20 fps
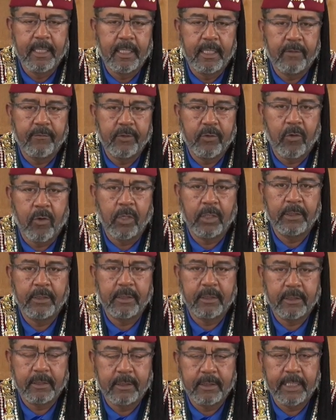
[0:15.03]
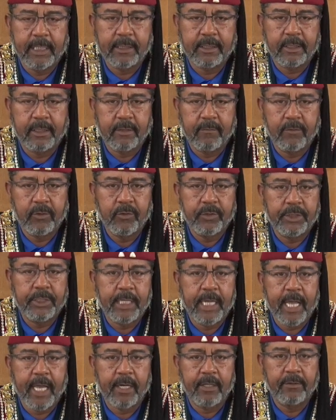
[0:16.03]
of New Orleans, desert of
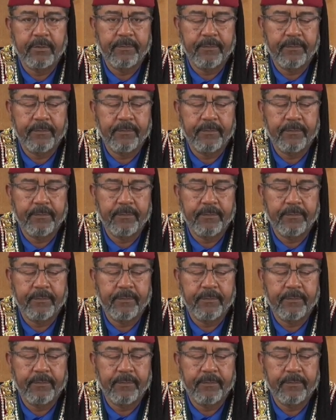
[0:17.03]
Louisiana,